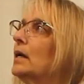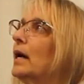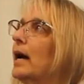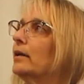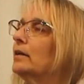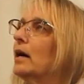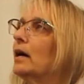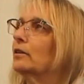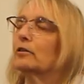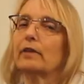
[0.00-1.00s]
at
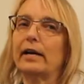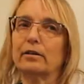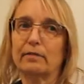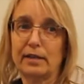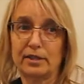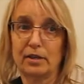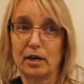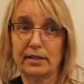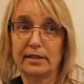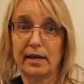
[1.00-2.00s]
the Greater Reston
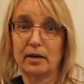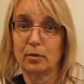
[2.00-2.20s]
Art Center,